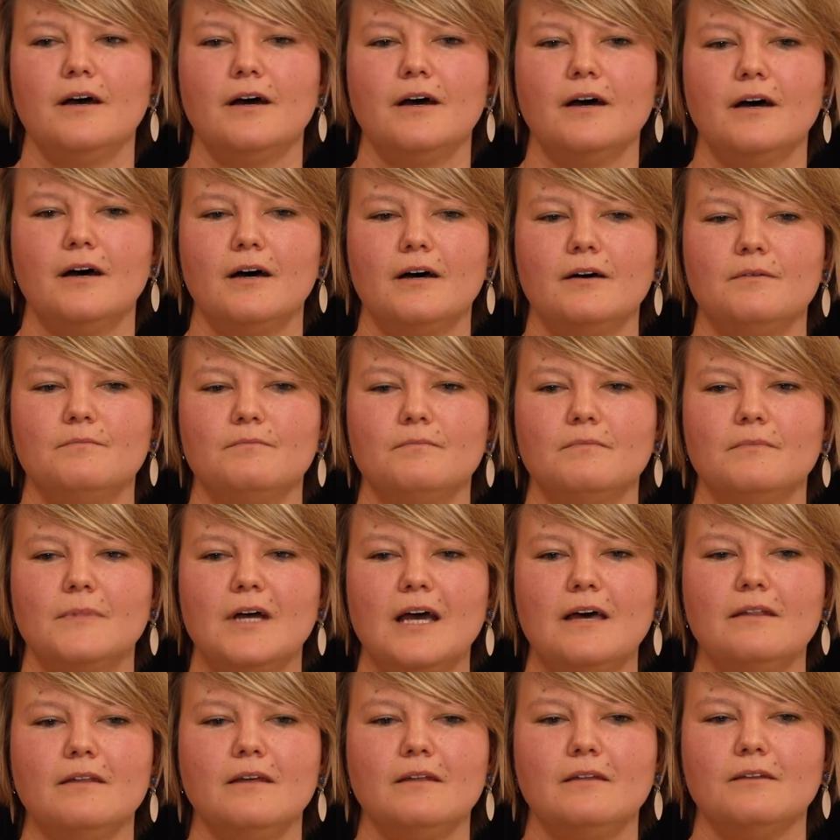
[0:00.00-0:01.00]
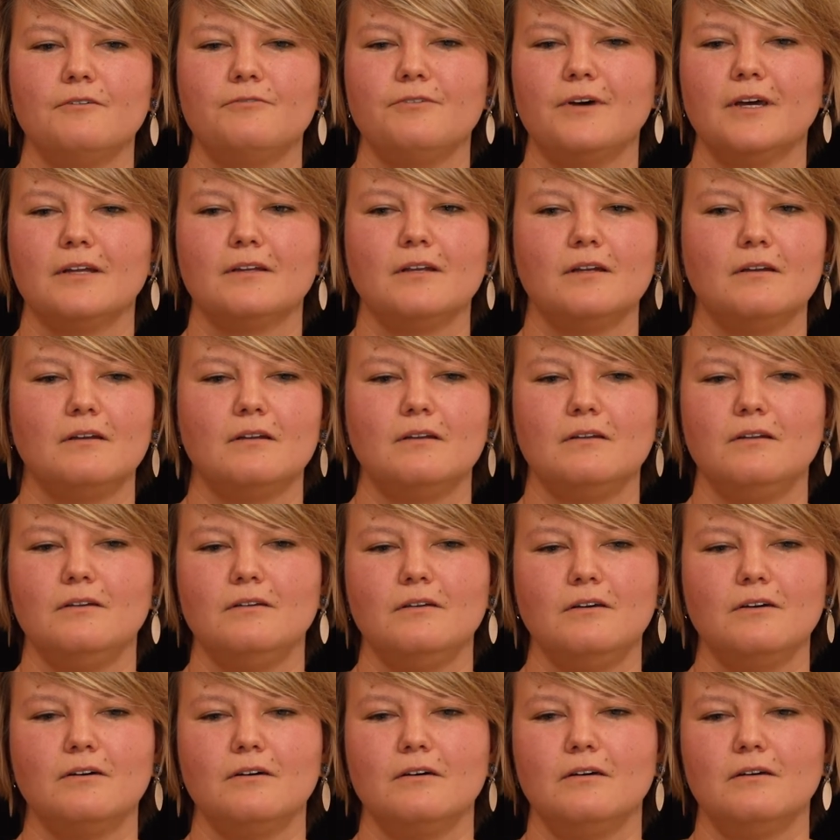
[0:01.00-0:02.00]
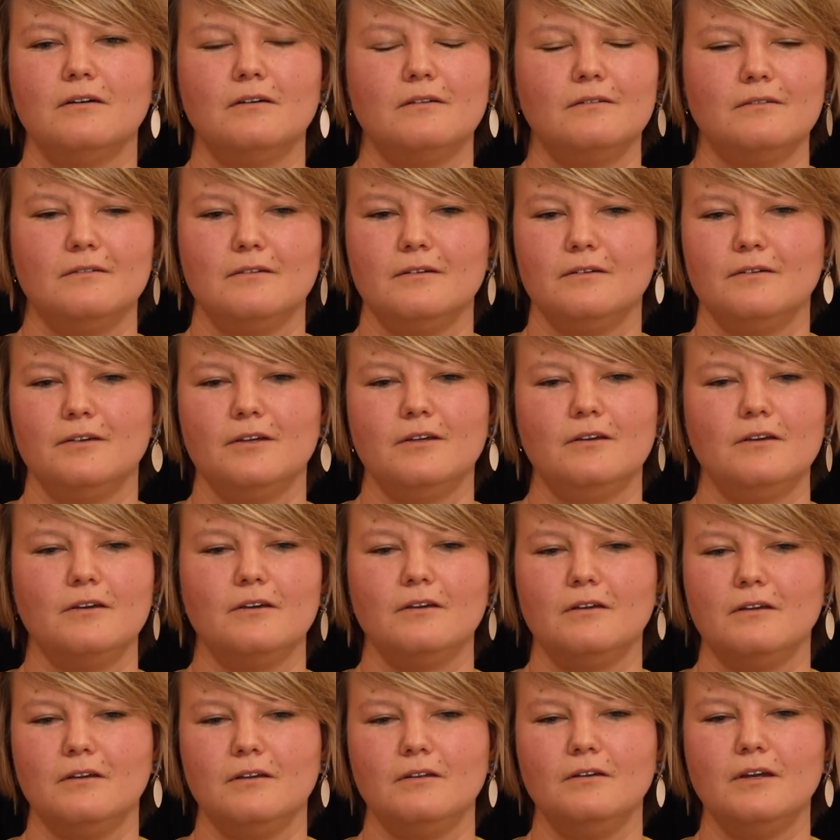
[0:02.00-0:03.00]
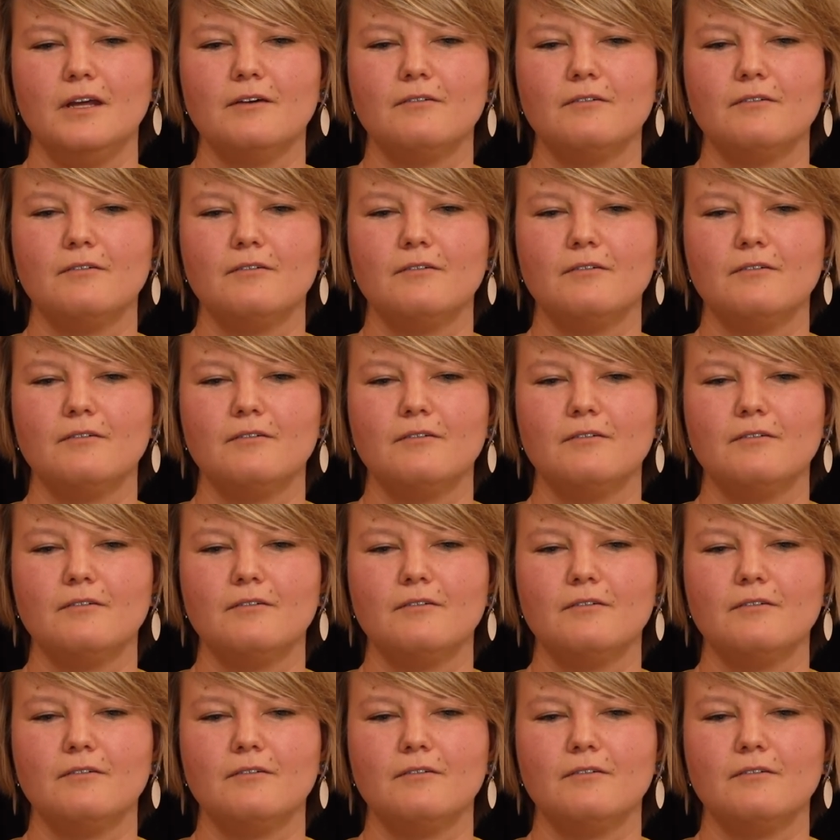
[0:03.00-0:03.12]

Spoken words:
and then the fact that you